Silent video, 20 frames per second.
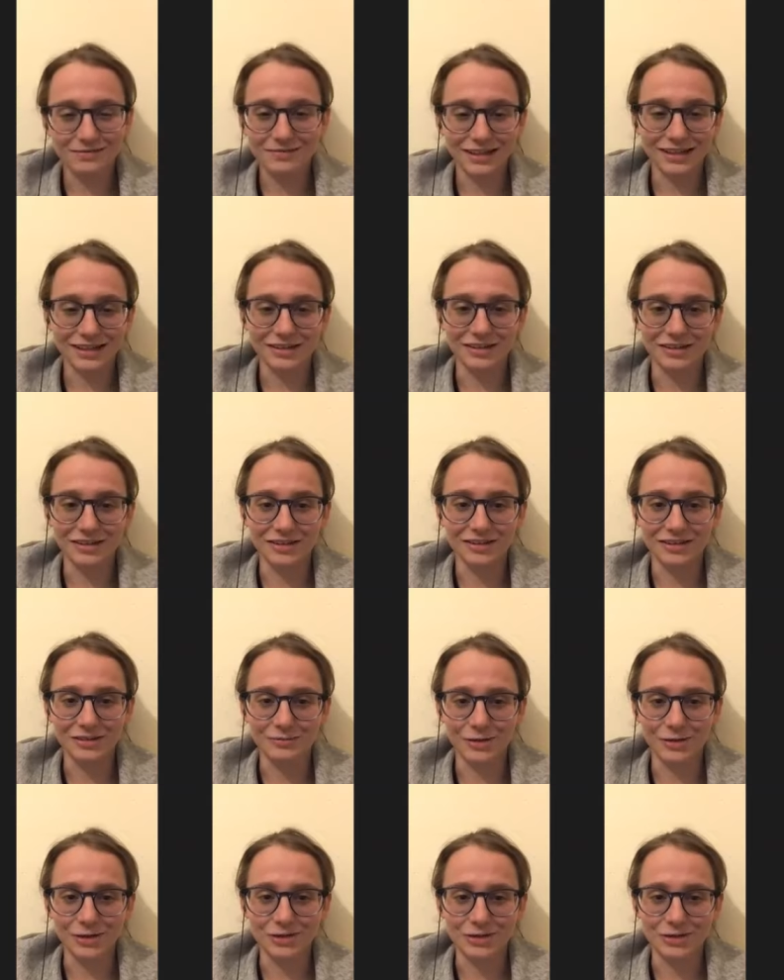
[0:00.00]
Thank you so
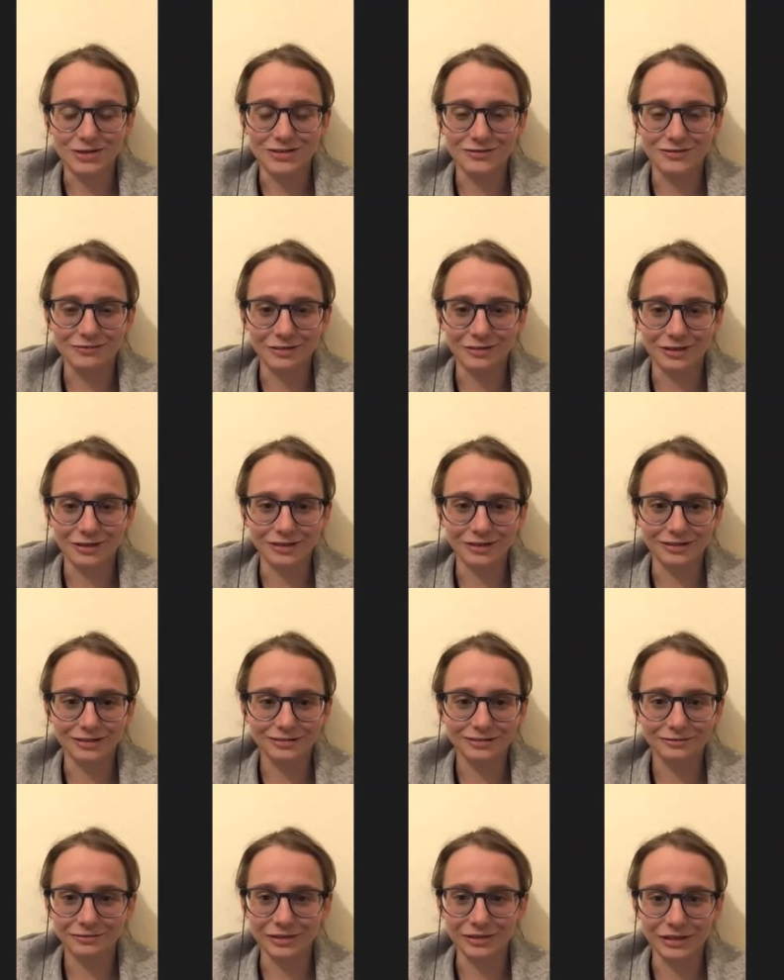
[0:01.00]
much for,
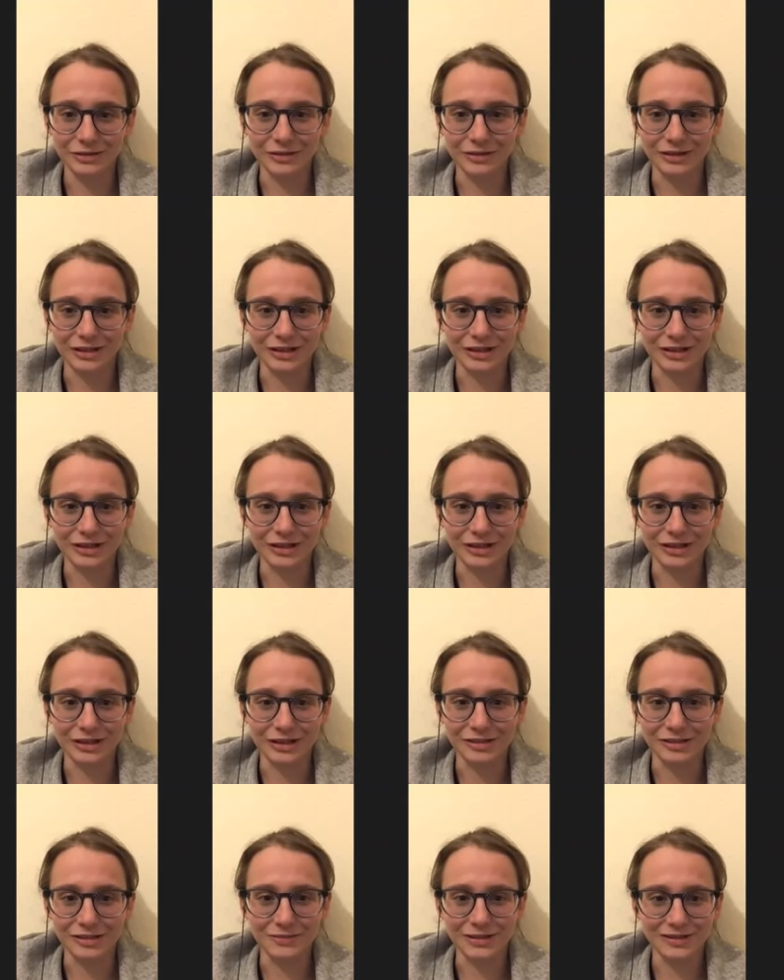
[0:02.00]
for doing this,
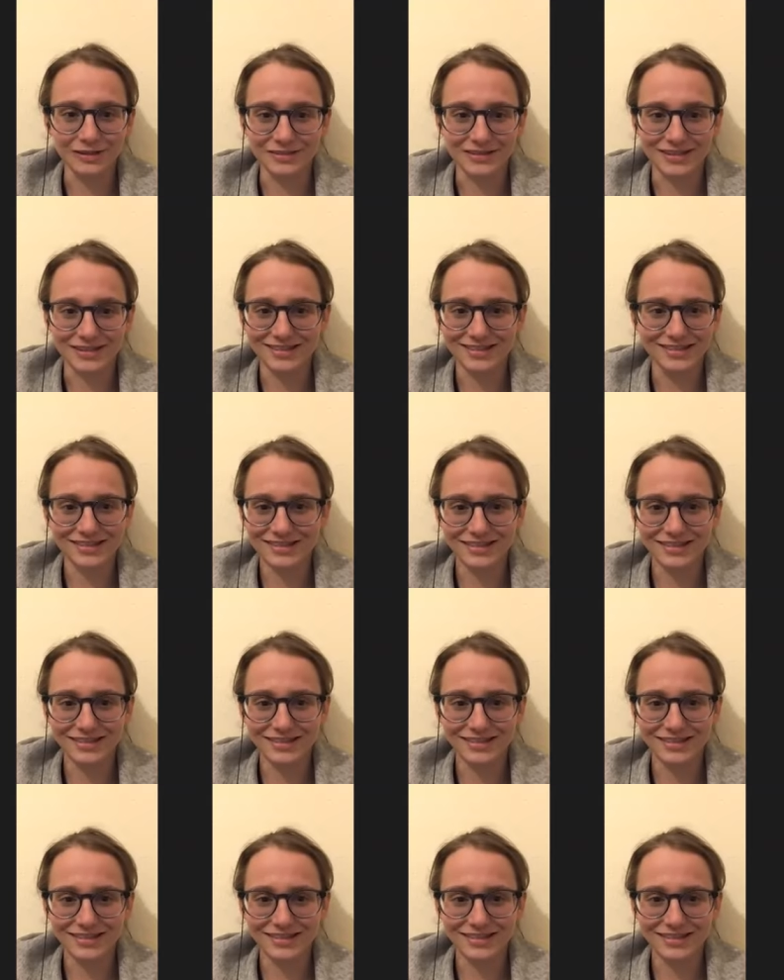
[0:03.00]
because it's,